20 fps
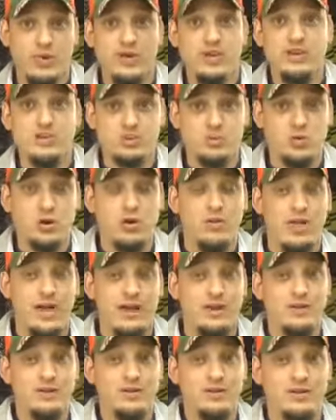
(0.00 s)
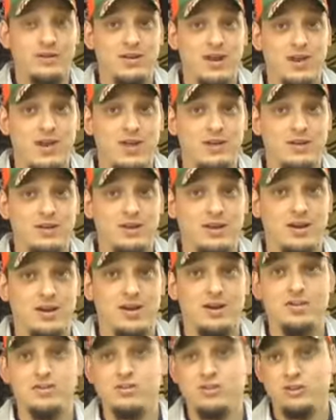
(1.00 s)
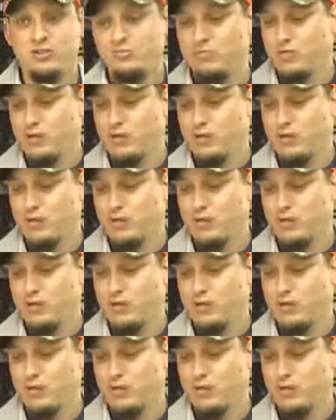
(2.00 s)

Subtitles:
way to do all that. And because